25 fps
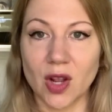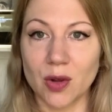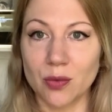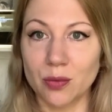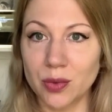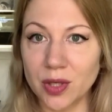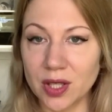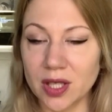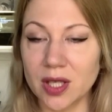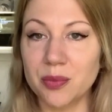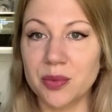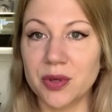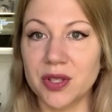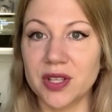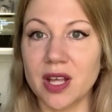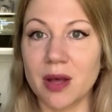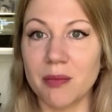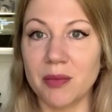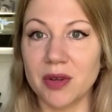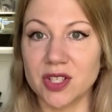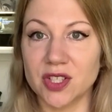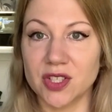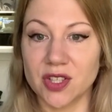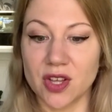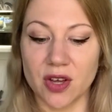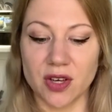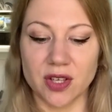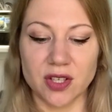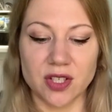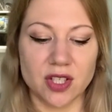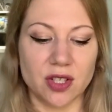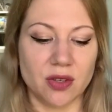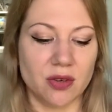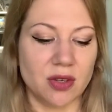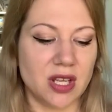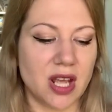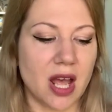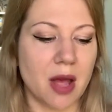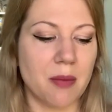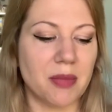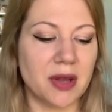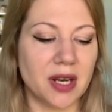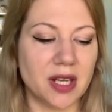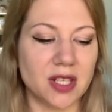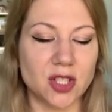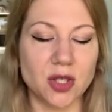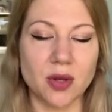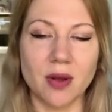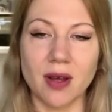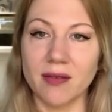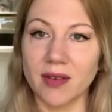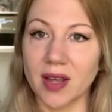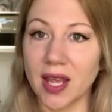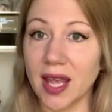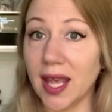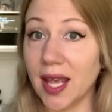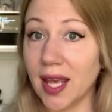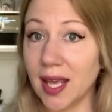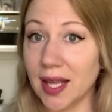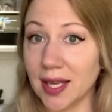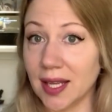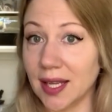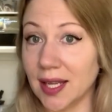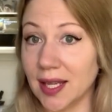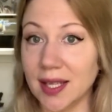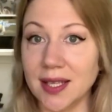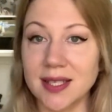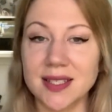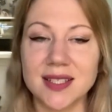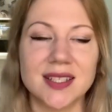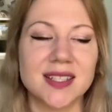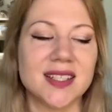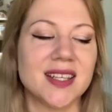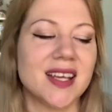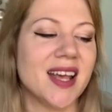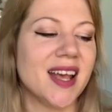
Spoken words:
really put that much thought into it yet, but I do have a candidate,